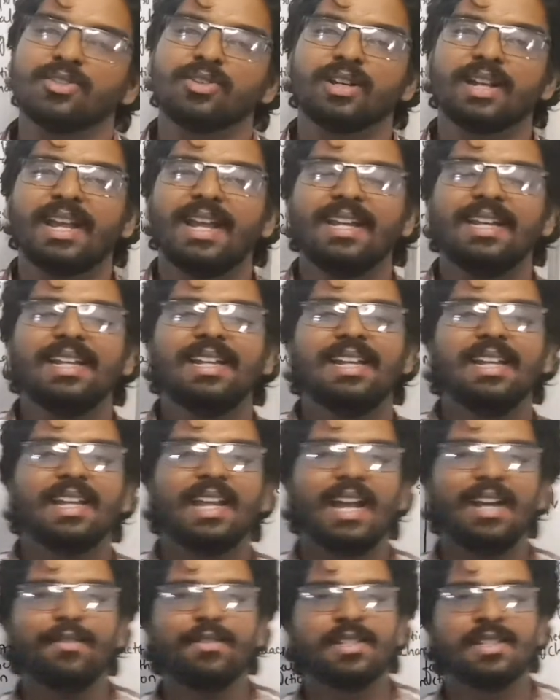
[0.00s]
or any
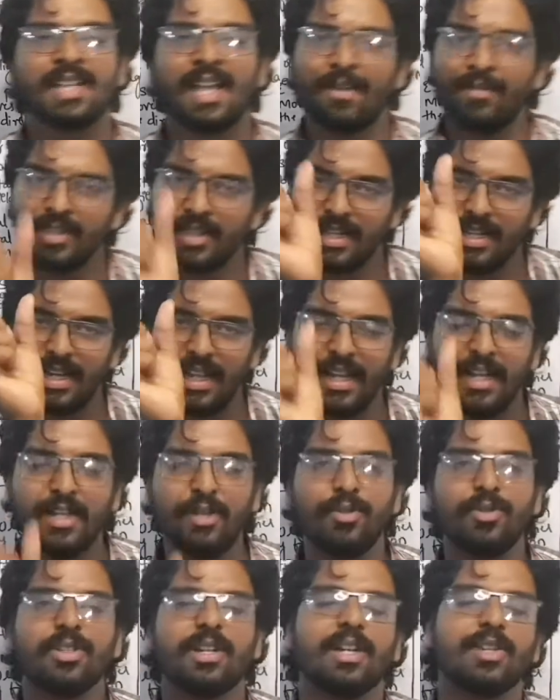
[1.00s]
ligand which is having the
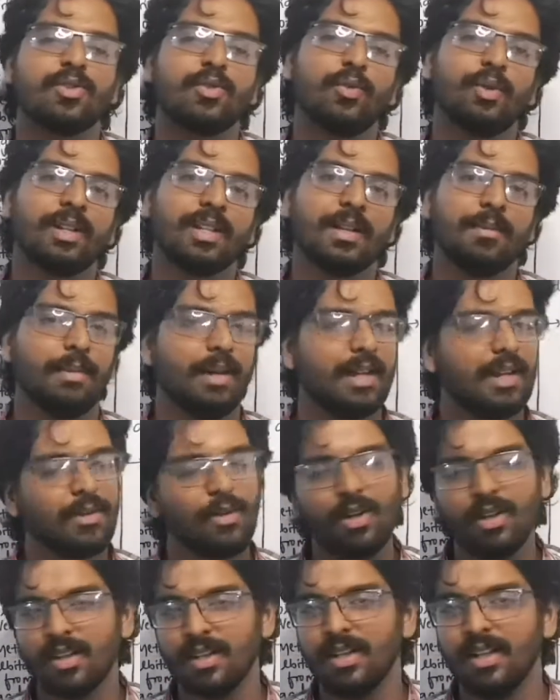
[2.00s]
negative charge over them are
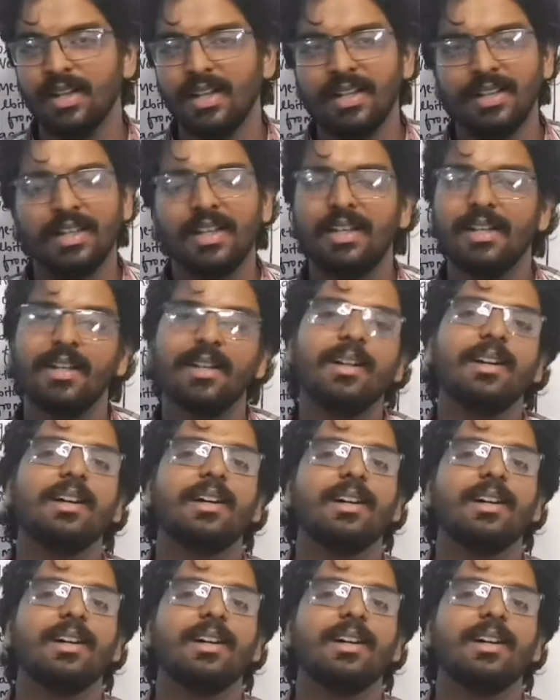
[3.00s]
what? The